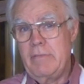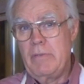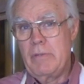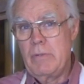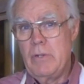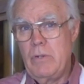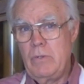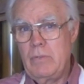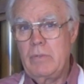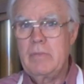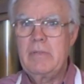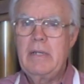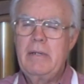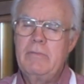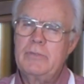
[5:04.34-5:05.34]
of their own.
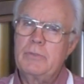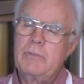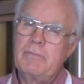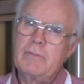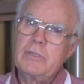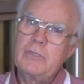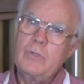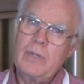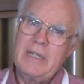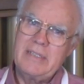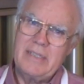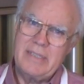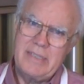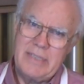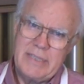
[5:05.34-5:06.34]
It was referred to
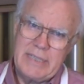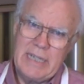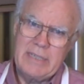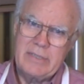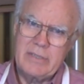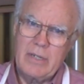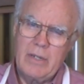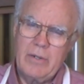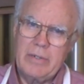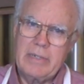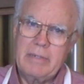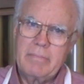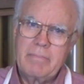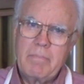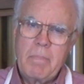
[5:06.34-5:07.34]
as a stencil
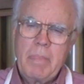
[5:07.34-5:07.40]
organ.